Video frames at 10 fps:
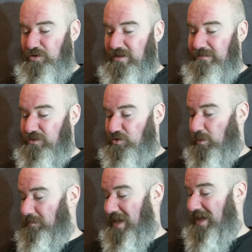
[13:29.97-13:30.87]
You could even
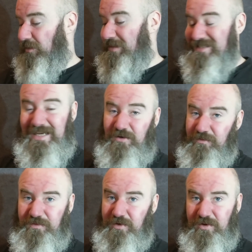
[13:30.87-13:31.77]
swap the helmets
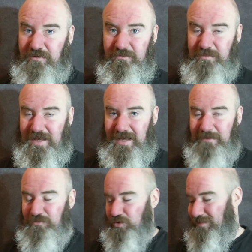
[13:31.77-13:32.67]
out for
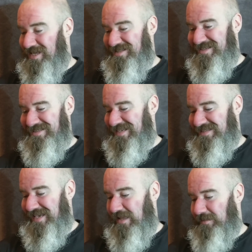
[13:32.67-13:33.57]
some
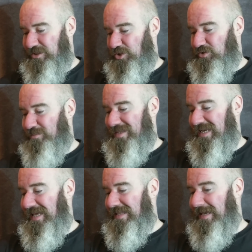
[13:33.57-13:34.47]
intercessor helmets or
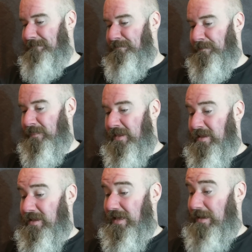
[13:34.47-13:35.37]
something like that.
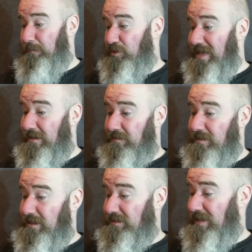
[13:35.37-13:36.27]

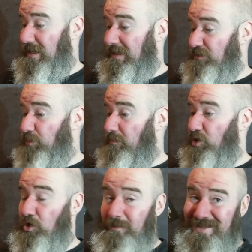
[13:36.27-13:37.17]
That's what we've
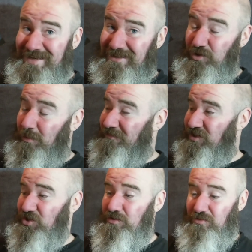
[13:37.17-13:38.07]
got coming in the next couple of
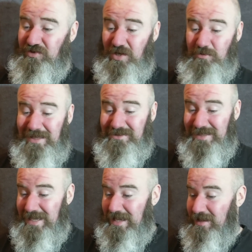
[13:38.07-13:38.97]
issues. So that's
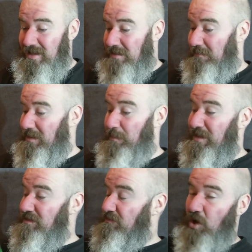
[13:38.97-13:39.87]
my
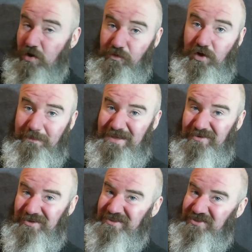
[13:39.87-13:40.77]
opinion, overall
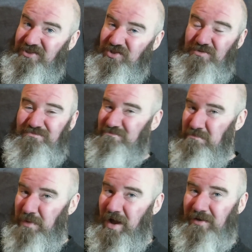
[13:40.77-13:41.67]
opinion on this issue.
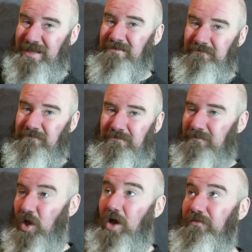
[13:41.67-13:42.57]
Bargain,
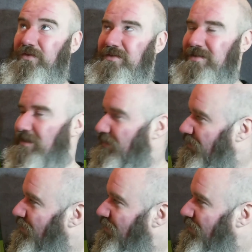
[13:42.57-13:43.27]
obviously.